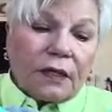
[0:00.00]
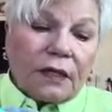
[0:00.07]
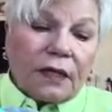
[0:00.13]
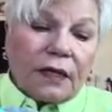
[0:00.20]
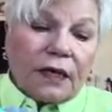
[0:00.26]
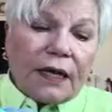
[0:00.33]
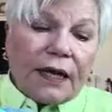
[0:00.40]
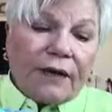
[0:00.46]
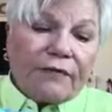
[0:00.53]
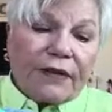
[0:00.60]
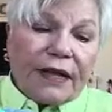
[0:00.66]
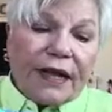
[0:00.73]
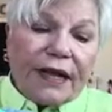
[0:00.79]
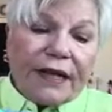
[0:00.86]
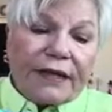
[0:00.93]
I haven't
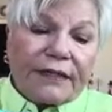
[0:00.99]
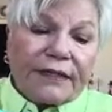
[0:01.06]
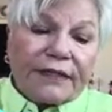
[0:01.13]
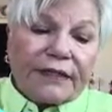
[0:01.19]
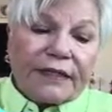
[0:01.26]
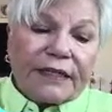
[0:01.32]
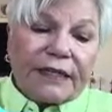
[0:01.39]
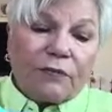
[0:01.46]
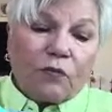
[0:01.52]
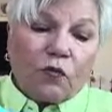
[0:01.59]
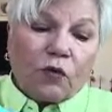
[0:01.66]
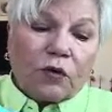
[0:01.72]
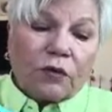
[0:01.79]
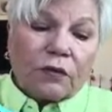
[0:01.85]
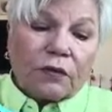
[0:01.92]
added any
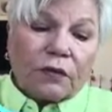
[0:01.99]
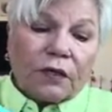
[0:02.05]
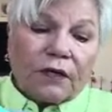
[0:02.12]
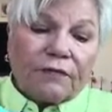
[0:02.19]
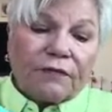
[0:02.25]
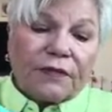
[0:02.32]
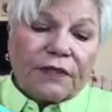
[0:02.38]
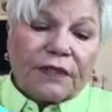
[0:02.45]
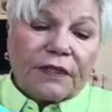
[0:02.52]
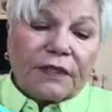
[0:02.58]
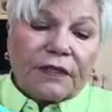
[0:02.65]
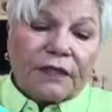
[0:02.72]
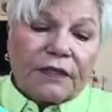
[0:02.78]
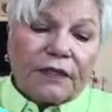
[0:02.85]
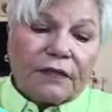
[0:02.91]
more of
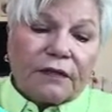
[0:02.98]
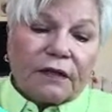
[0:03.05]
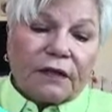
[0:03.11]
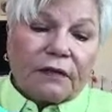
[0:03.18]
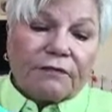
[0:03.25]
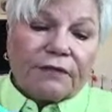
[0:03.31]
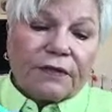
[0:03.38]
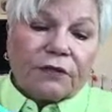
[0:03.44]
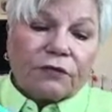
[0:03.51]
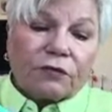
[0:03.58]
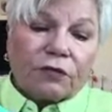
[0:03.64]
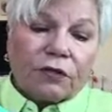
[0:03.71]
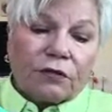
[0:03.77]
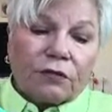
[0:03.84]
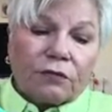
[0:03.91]
the
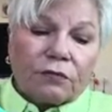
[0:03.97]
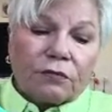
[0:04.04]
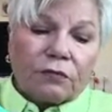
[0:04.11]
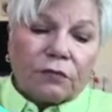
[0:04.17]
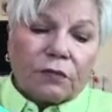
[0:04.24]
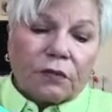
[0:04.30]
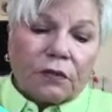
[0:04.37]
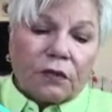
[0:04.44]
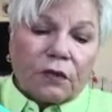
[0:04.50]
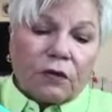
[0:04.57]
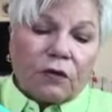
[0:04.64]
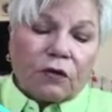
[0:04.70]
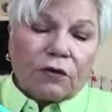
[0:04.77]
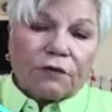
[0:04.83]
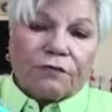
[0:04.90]
Velcro
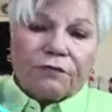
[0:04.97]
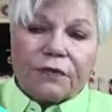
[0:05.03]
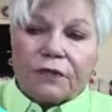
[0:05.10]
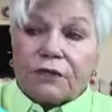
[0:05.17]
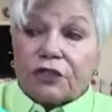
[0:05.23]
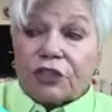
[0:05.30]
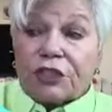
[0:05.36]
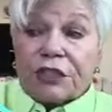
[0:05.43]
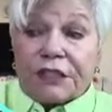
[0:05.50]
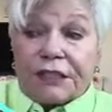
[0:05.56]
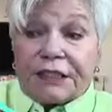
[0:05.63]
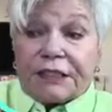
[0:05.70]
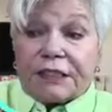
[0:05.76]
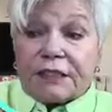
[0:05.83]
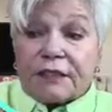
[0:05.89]
or the felt
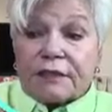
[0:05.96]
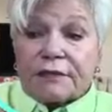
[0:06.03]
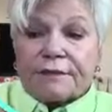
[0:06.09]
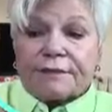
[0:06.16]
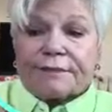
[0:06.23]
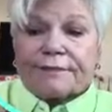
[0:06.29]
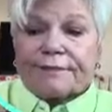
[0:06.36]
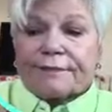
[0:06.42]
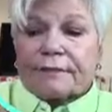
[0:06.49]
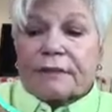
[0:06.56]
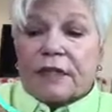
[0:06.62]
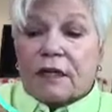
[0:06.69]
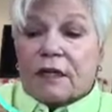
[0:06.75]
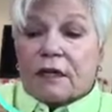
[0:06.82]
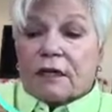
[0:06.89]
sheets
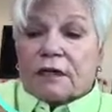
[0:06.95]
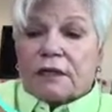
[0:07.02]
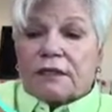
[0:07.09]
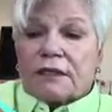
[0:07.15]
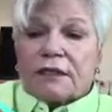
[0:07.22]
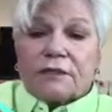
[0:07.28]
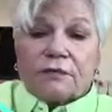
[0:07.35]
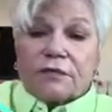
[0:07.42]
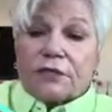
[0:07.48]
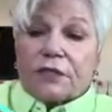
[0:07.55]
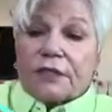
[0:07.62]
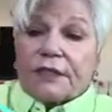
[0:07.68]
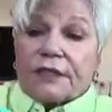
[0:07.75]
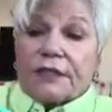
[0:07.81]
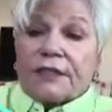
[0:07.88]
because
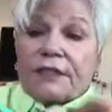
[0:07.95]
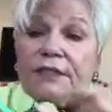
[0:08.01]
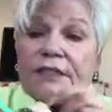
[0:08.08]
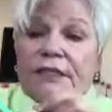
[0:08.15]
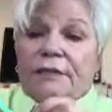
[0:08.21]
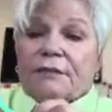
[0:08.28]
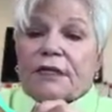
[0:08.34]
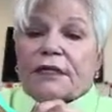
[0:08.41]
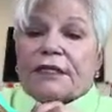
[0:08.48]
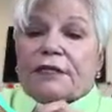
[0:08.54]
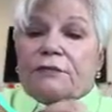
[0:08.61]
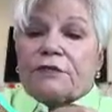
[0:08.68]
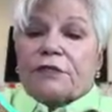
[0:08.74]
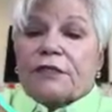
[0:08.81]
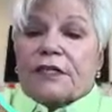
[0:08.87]
it didn't seem like it
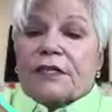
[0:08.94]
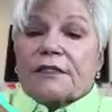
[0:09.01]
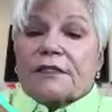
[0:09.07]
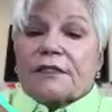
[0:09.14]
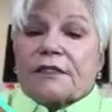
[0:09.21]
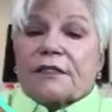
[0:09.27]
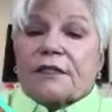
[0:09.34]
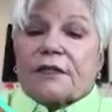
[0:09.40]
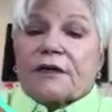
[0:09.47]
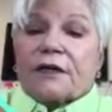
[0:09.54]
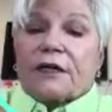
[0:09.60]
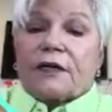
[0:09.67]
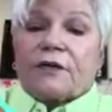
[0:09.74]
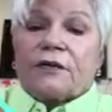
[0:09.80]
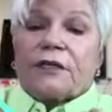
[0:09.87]
was necessary.
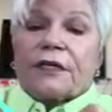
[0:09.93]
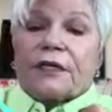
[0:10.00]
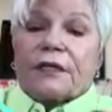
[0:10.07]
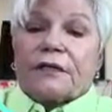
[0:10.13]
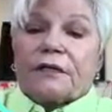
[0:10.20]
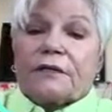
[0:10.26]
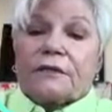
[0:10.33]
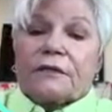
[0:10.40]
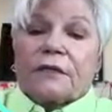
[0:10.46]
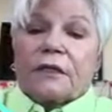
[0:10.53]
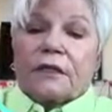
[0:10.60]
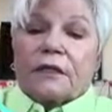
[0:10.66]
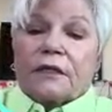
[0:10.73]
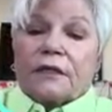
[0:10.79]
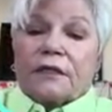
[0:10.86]
Oh yeah,
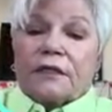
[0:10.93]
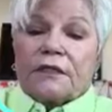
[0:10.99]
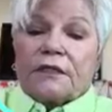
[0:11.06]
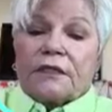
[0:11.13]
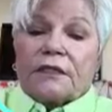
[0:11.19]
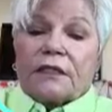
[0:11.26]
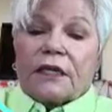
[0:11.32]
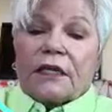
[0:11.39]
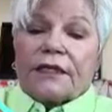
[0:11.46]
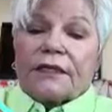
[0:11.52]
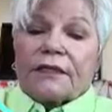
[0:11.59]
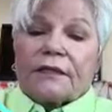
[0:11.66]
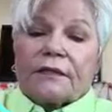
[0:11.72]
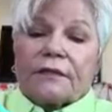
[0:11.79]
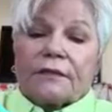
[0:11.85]
this is like